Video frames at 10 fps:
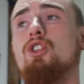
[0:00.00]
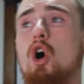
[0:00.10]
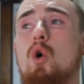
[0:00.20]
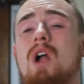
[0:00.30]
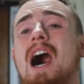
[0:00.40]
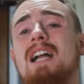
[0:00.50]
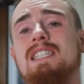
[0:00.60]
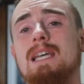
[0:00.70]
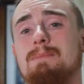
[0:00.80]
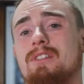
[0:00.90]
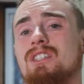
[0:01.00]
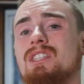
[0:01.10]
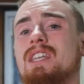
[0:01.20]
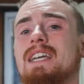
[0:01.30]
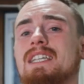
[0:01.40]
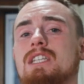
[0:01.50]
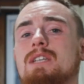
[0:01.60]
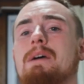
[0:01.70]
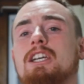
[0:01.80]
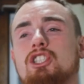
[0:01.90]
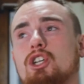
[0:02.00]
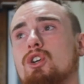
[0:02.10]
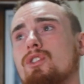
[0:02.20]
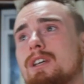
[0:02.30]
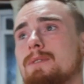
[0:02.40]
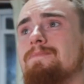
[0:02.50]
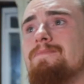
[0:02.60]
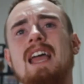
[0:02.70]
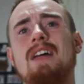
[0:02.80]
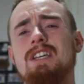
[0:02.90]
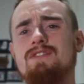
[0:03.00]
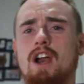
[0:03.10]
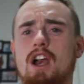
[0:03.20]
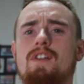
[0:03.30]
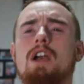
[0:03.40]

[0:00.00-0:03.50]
to the whole concept of this thing is to make sure that I think it's very,